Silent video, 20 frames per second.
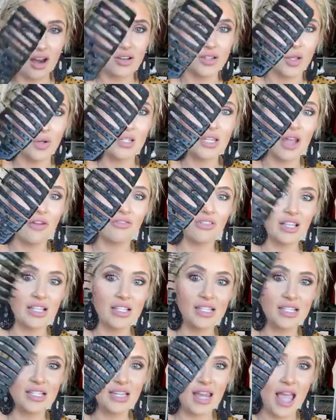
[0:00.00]
So definitely
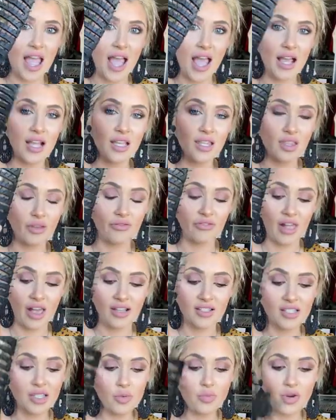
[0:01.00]
snag the
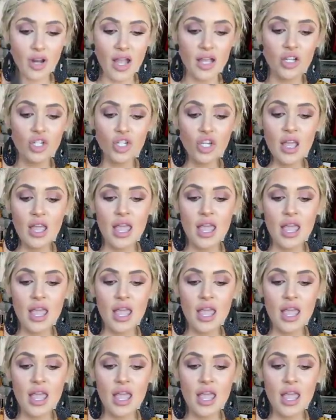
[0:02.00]
flexi brush.